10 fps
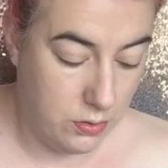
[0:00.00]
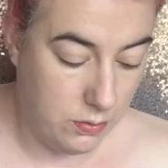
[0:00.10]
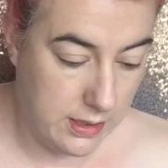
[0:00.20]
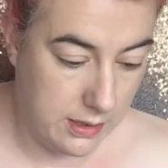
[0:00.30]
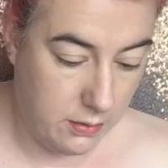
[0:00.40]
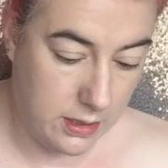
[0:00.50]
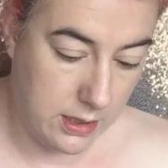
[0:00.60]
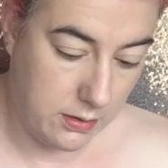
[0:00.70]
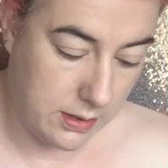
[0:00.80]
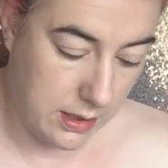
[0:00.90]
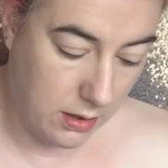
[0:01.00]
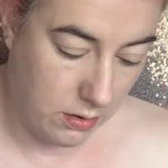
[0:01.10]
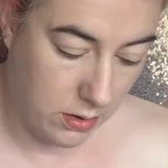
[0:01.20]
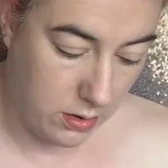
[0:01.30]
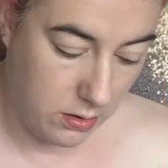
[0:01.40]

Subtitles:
Let's see what this looks like on.